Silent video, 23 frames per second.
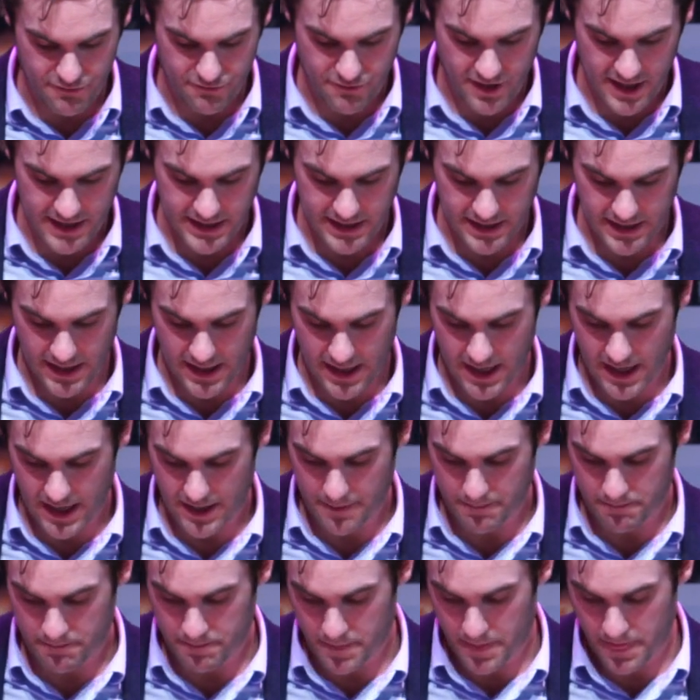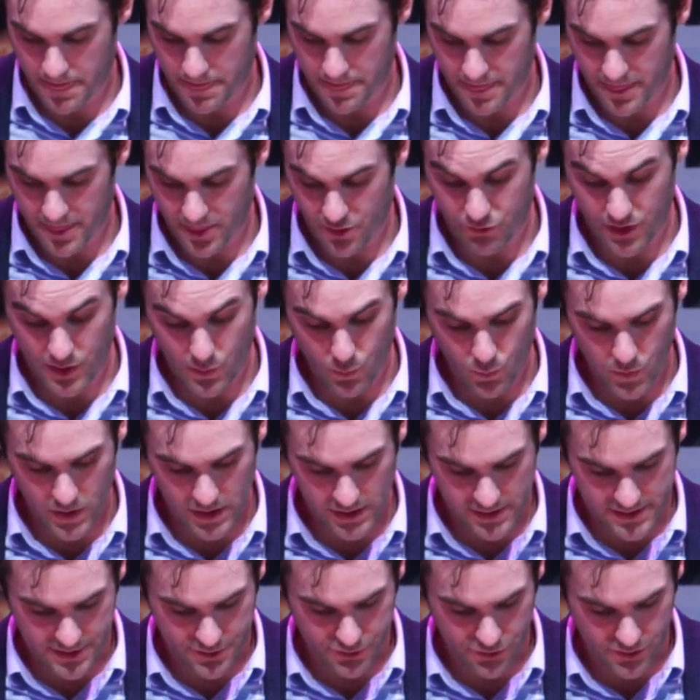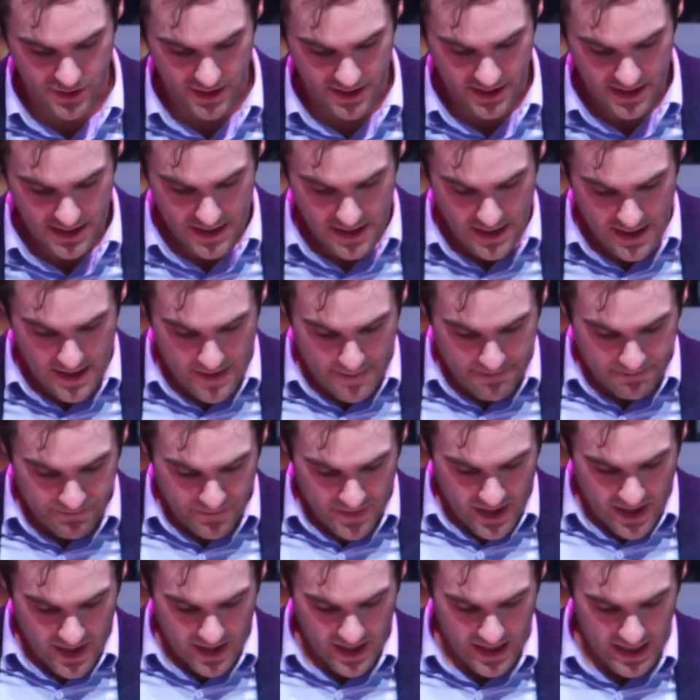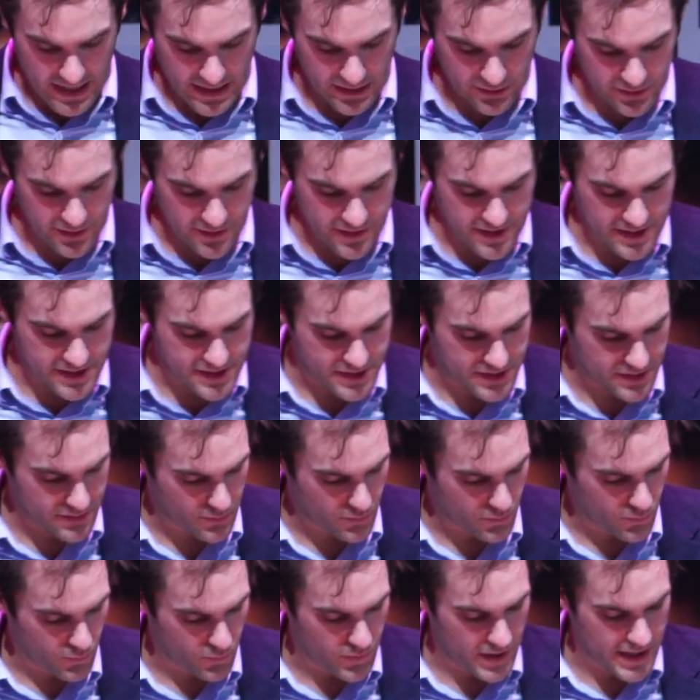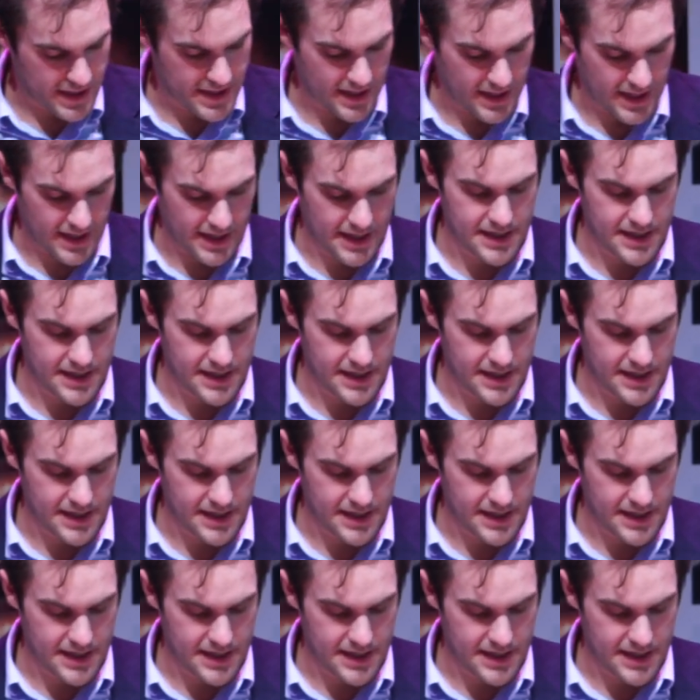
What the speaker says: the right will to do it. Earlier this week, I